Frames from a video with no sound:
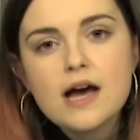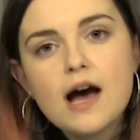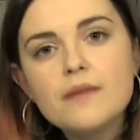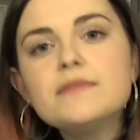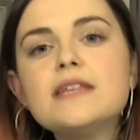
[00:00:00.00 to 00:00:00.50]

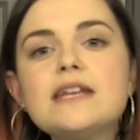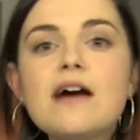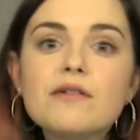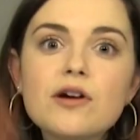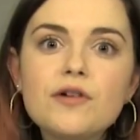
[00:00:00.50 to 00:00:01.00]
And then
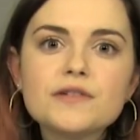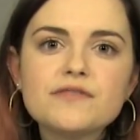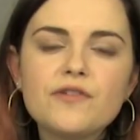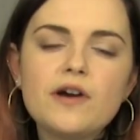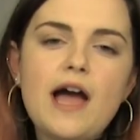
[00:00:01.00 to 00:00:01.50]
now it calls
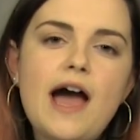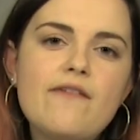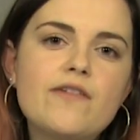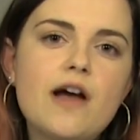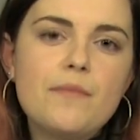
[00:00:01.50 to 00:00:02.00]
for
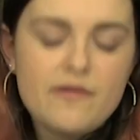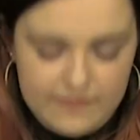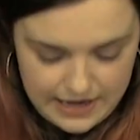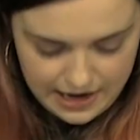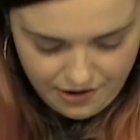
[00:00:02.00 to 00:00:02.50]
half a cup of
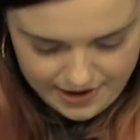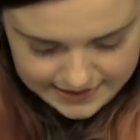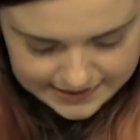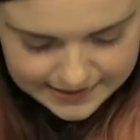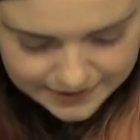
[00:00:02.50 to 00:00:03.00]

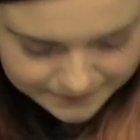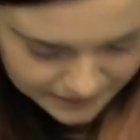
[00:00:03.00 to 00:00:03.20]
carrots.